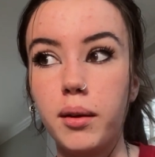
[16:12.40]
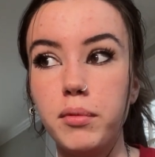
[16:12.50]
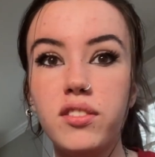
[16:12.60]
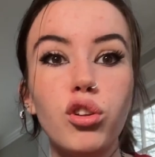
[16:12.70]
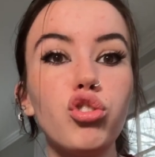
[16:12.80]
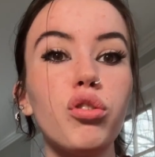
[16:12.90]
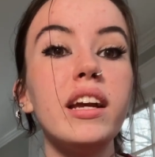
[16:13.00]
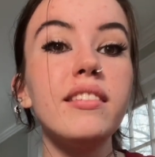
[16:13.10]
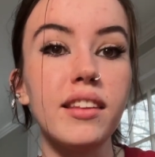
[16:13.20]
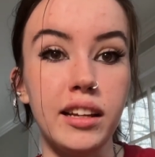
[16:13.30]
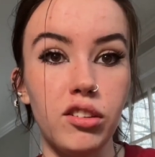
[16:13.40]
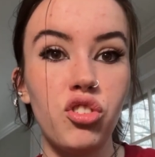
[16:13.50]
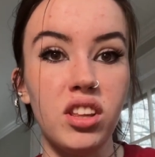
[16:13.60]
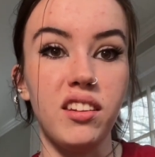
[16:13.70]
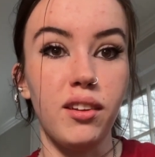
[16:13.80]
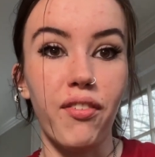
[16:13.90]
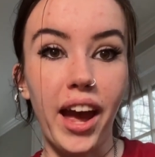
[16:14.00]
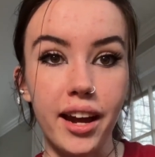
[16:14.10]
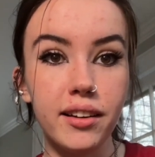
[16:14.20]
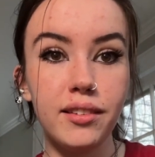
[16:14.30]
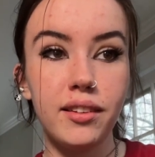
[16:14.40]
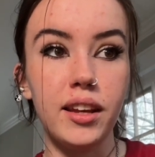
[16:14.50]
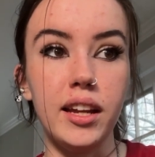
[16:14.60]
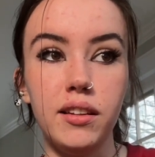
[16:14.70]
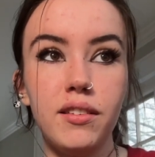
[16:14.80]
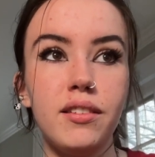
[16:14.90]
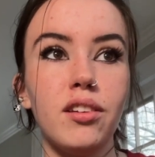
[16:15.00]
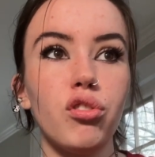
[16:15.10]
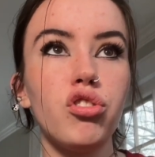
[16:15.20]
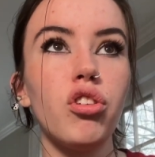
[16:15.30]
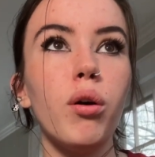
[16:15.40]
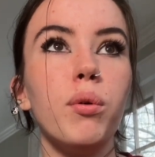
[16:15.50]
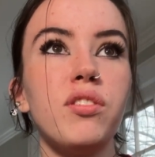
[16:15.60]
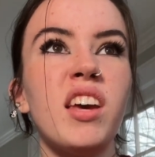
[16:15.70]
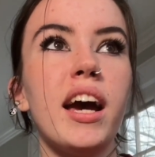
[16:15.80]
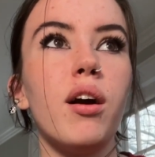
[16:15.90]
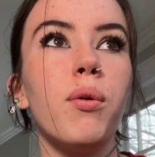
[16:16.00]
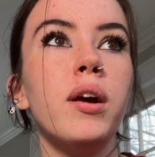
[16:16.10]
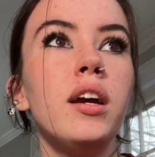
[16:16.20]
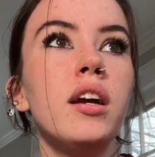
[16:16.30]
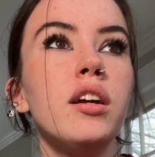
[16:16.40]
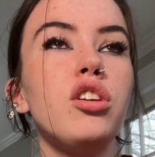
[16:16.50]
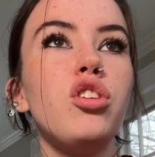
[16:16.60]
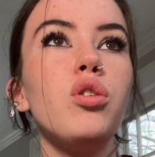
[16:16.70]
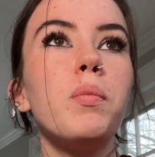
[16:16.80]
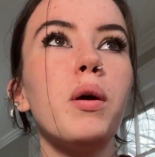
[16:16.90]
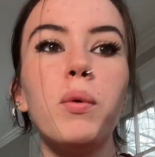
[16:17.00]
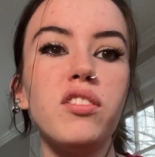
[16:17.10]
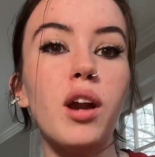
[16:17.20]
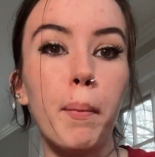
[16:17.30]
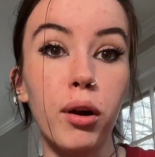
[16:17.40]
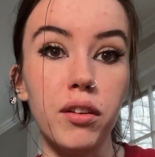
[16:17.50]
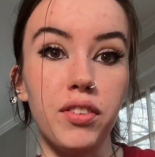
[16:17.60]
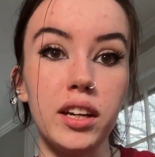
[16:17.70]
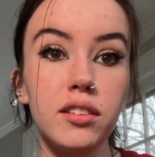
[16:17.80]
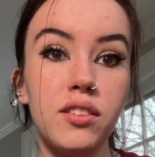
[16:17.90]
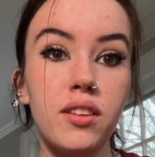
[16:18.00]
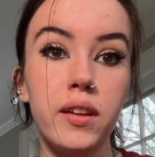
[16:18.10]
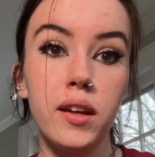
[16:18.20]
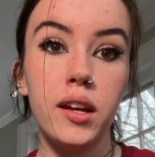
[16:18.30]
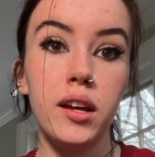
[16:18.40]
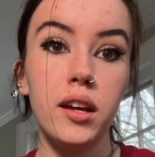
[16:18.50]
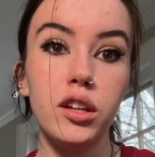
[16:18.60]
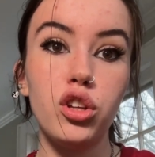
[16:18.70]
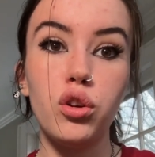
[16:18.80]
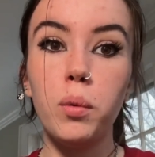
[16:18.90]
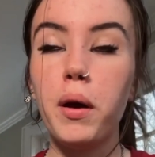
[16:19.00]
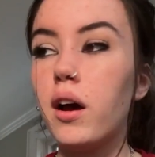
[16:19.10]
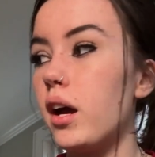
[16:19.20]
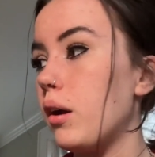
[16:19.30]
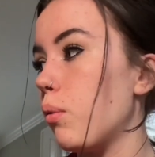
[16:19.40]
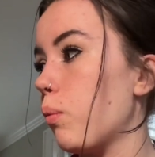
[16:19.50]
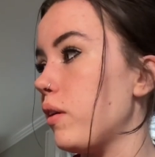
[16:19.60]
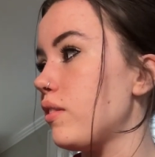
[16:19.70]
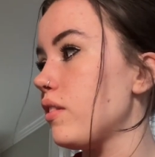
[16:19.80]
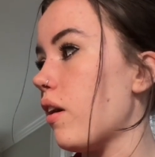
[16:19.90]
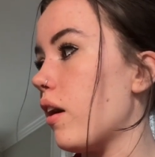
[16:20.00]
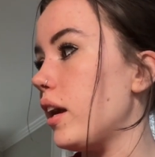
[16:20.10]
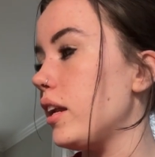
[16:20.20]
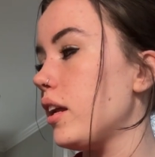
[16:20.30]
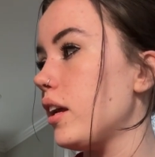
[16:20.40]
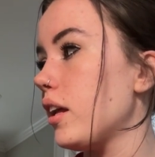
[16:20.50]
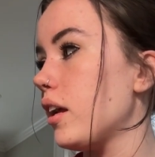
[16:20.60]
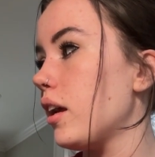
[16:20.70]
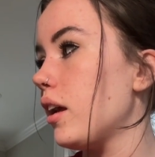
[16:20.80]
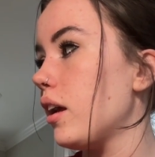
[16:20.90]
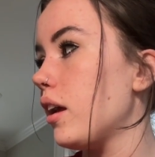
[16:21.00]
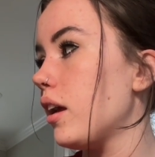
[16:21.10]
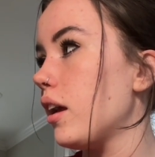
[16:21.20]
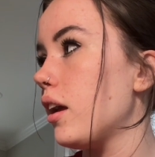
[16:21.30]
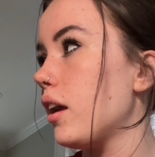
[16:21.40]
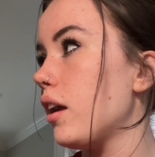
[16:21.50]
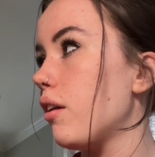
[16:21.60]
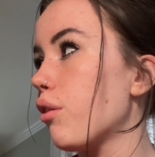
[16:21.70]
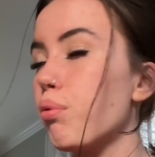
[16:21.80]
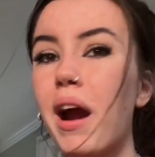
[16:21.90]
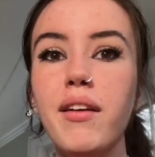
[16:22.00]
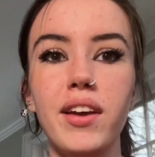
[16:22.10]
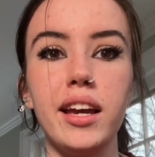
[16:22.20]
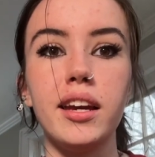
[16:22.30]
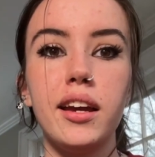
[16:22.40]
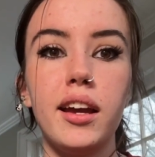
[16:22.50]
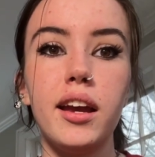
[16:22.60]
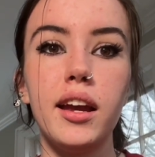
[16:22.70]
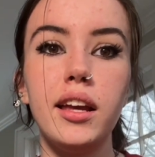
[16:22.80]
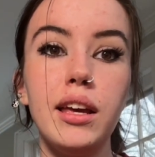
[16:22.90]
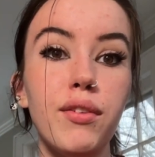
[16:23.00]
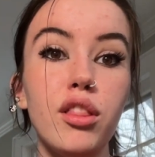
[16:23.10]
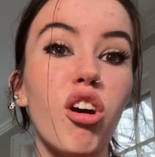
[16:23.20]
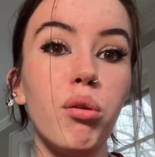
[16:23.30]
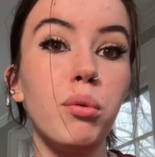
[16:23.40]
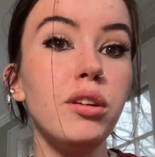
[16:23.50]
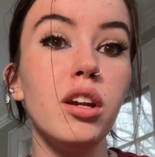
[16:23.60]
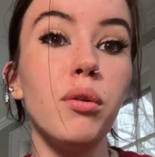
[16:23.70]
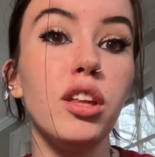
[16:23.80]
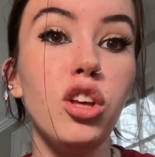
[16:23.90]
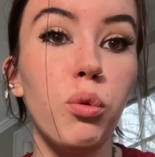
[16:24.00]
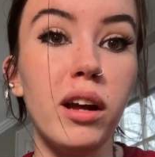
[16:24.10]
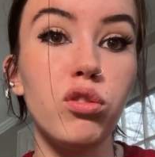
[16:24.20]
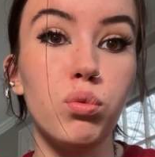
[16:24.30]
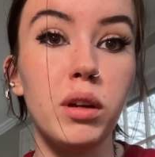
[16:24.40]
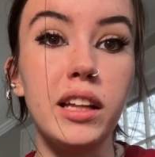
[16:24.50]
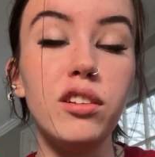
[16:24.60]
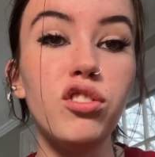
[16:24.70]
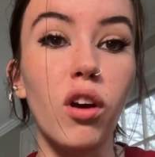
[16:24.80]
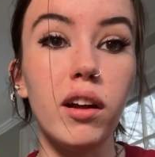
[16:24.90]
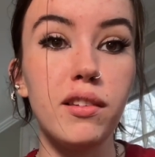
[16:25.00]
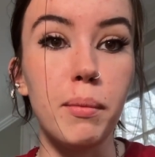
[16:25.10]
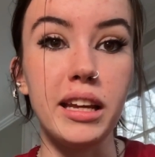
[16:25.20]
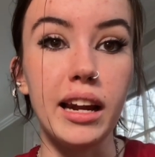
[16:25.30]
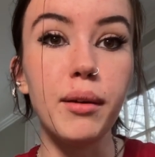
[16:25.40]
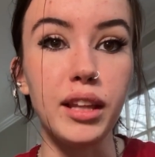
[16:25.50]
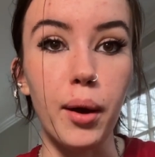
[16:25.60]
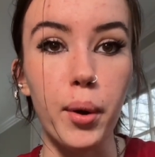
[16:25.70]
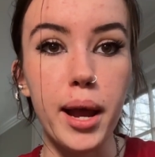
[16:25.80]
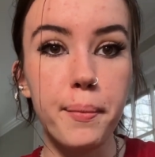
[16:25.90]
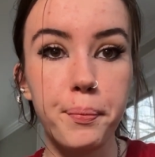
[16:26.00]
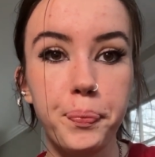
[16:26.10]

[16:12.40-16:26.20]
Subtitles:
still translates to this effect. It still shows how Cuba was not perfect. Cuba was not thriving, even though, the US really sought to make it out that way.